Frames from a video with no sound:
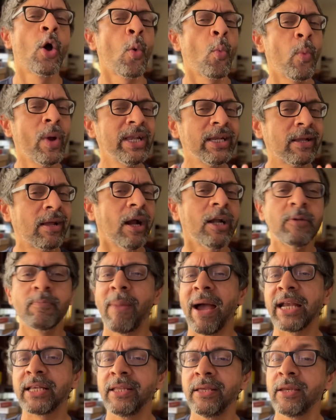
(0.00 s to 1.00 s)
When gut
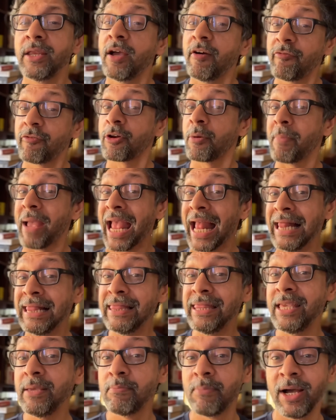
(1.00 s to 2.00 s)
bacteria from
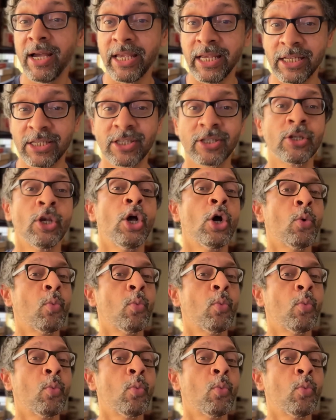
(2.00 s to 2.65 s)
healthy mice